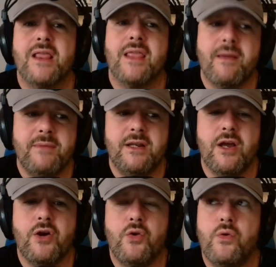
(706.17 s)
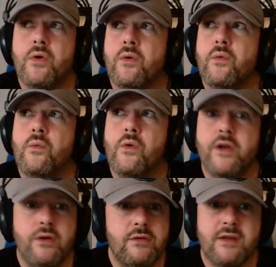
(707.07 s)
Let me know
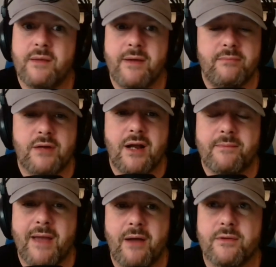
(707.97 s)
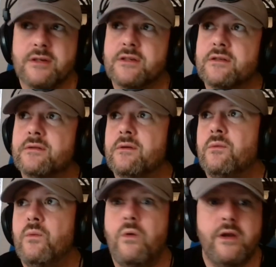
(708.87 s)
what you think about Brock Bowers,
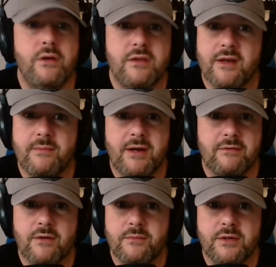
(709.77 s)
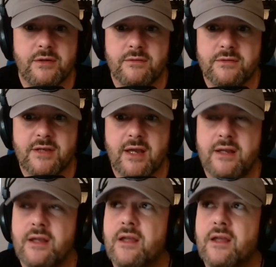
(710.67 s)
what you think about Rome Odunze.